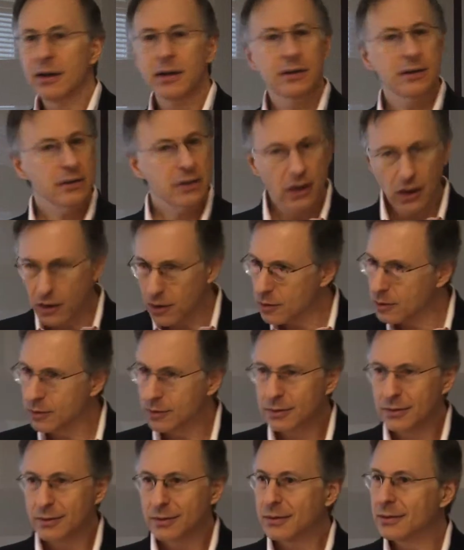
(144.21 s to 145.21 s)
No,
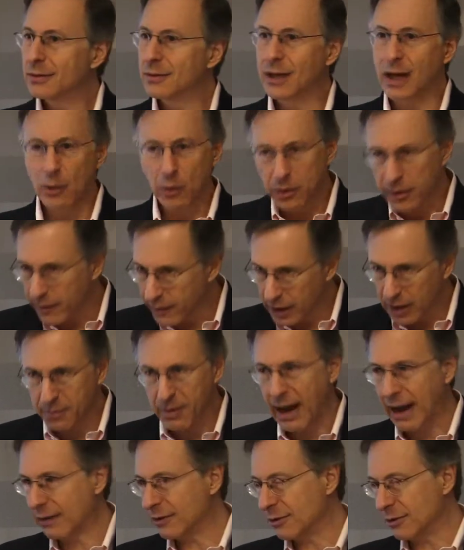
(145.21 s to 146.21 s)
they will never get
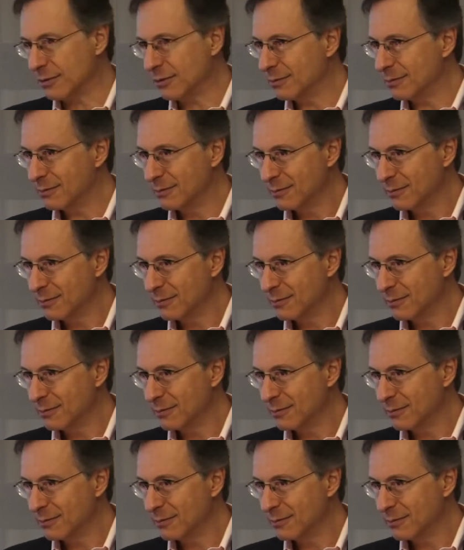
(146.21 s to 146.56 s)
back to you.